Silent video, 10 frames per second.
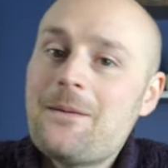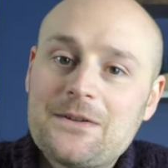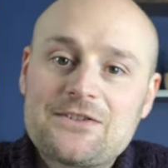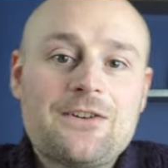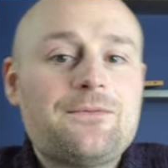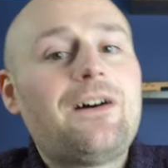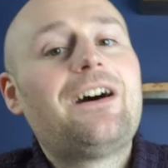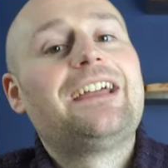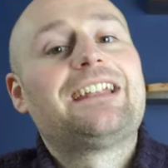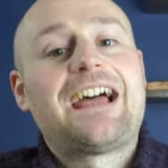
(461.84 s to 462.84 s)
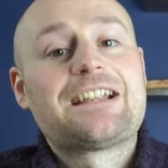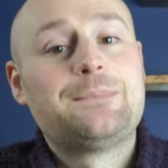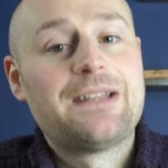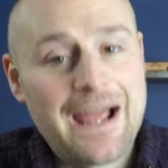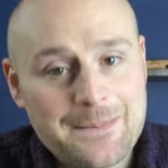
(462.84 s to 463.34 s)
but so far it has
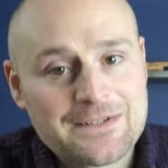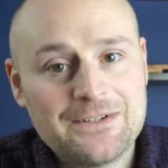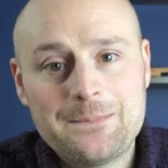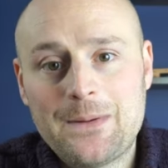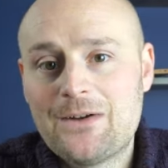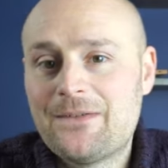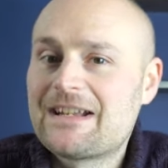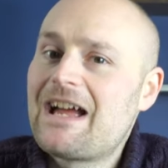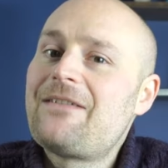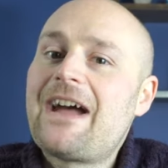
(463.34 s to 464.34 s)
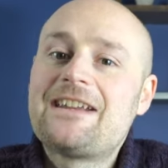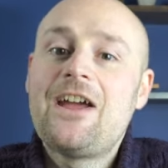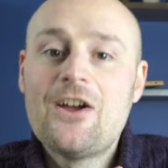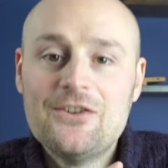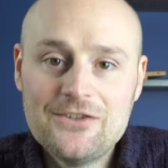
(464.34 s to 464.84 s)
been absolutely perfect. I've had
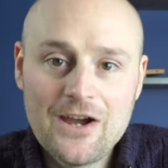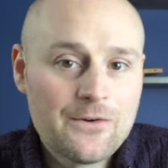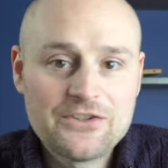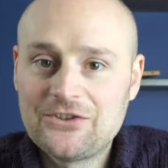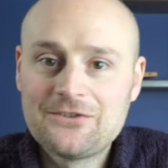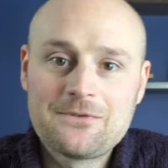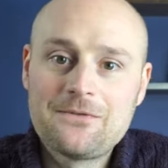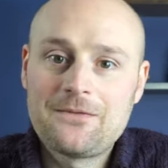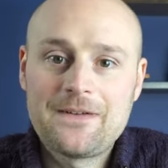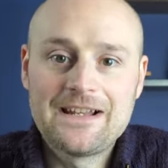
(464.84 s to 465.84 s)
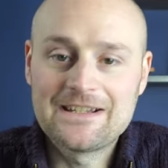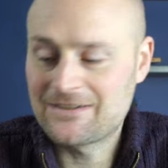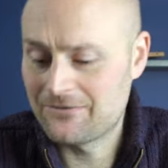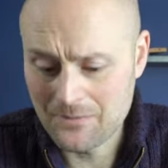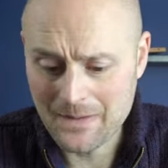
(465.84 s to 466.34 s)
no issues with it failing
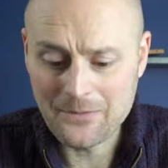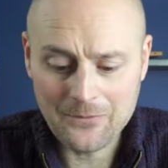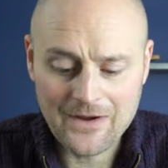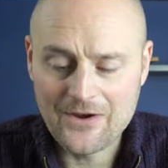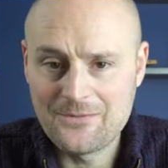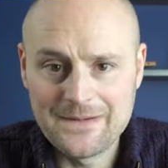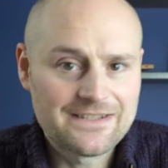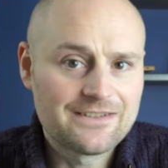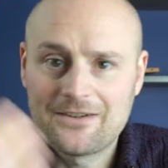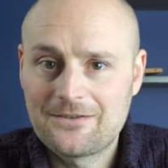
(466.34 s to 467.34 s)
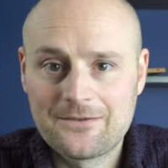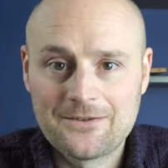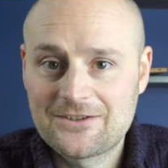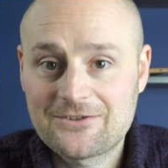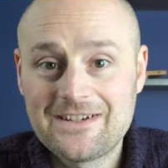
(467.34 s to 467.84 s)
to remember where home is and going through
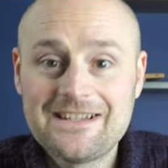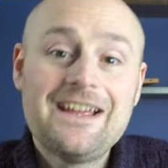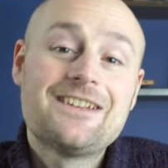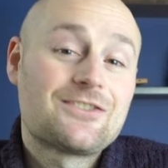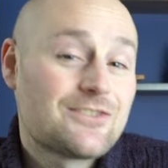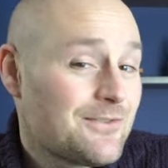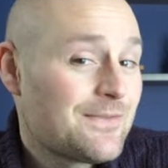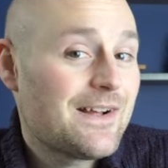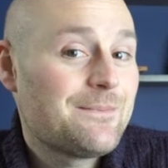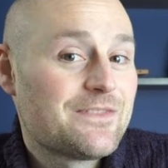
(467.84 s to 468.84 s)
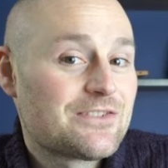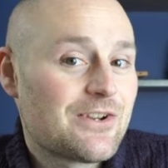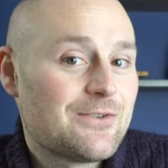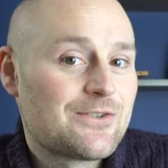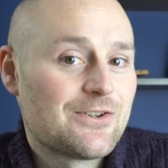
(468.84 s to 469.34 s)
the screen. So far,
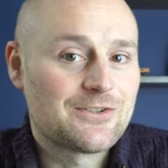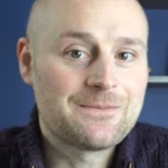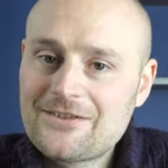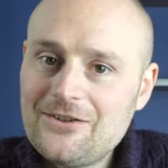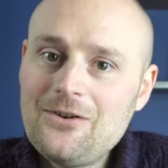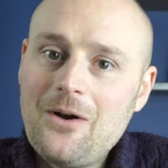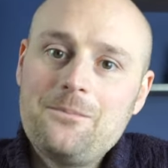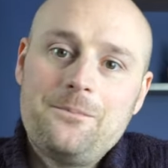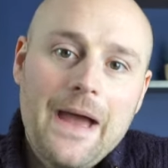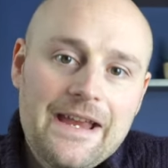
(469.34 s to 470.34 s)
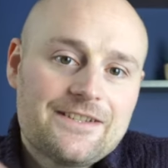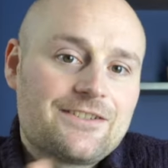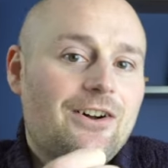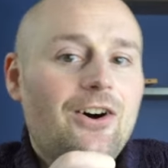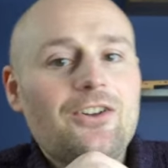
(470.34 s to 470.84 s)
so good. So
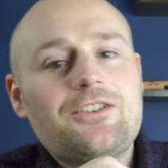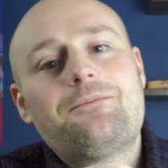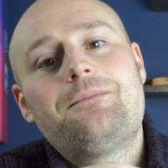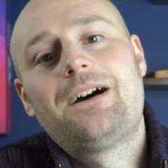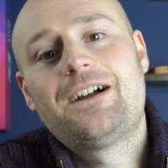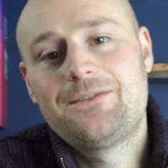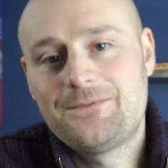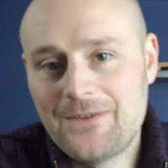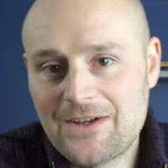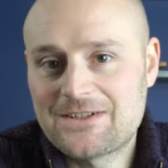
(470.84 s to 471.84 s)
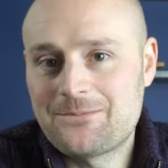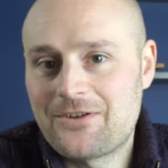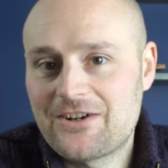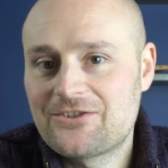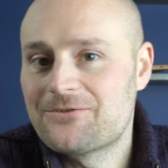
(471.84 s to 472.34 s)
based on my first
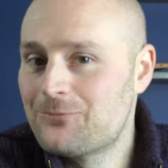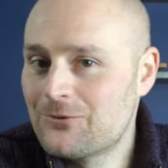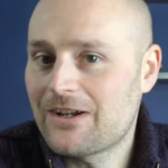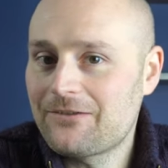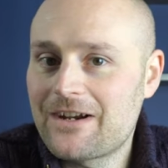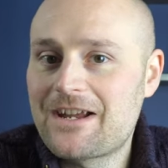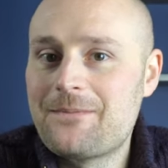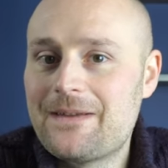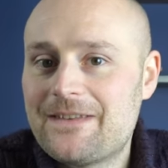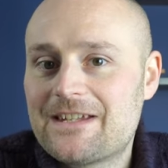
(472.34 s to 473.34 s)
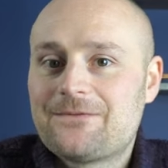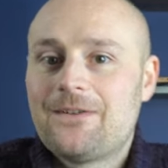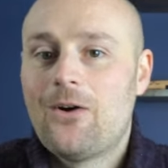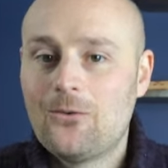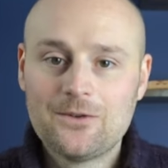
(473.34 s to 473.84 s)
impressions, would I recommend this
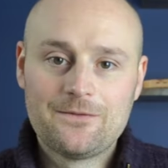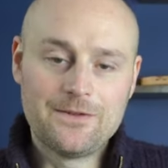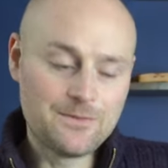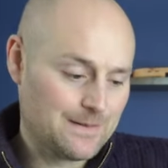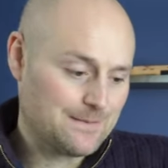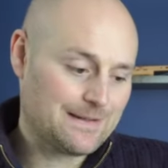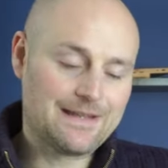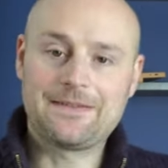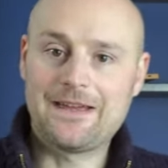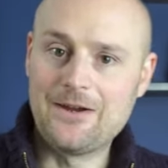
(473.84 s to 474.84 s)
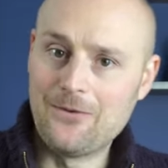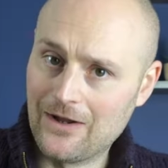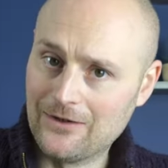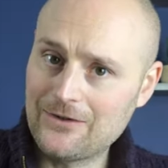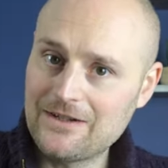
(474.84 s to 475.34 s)
for all of you people out there who
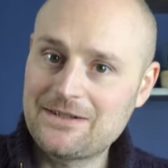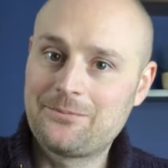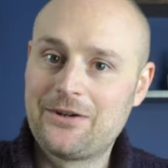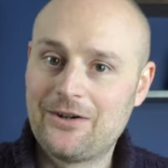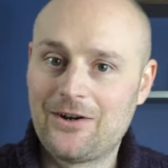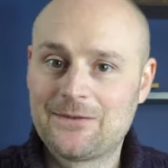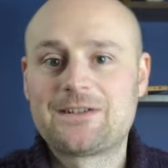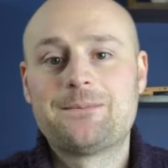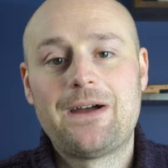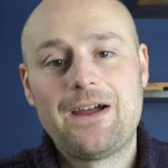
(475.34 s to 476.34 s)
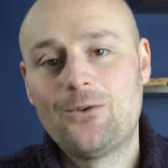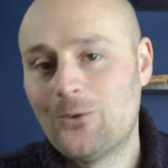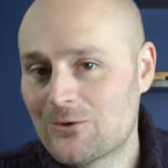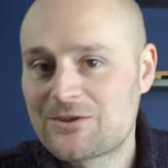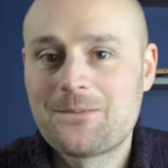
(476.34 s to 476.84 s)
are looking to print off some
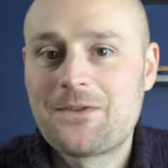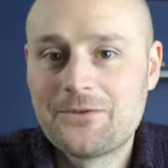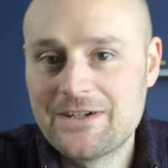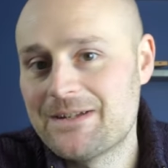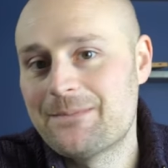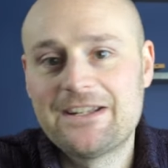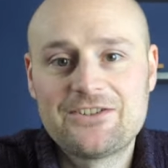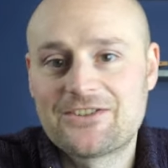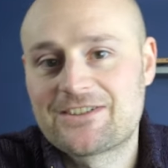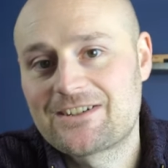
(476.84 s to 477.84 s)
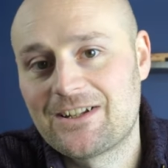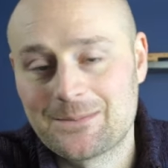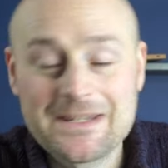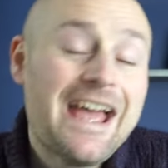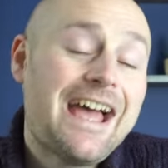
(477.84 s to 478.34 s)
awesome 3D miniature
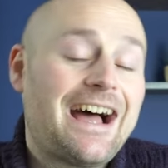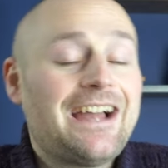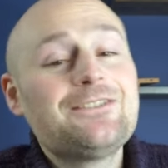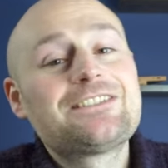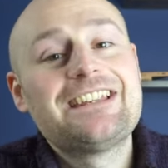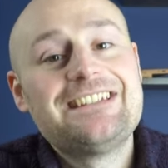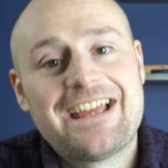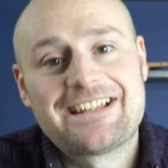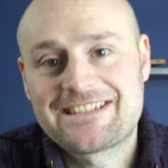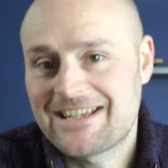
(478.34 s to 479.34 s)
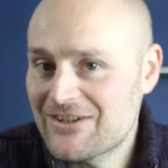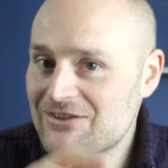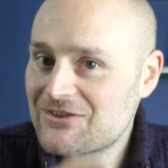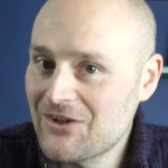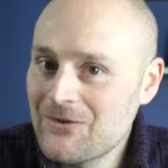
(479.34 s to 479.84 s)
sculpts? I would say yes.
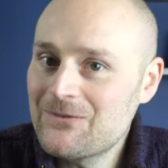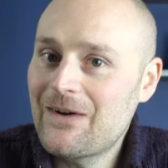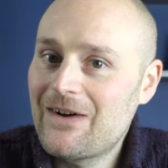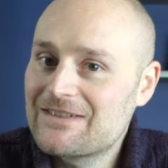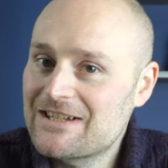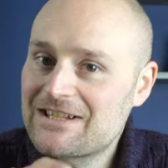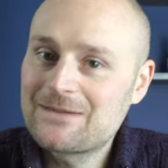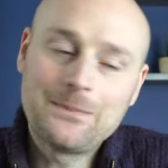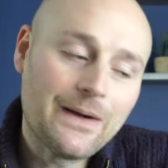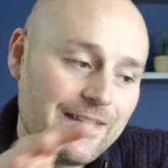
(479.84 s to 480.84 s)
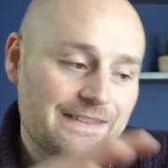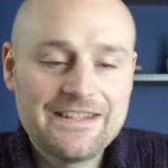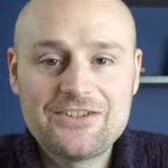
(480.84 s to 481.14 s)
So far, despite the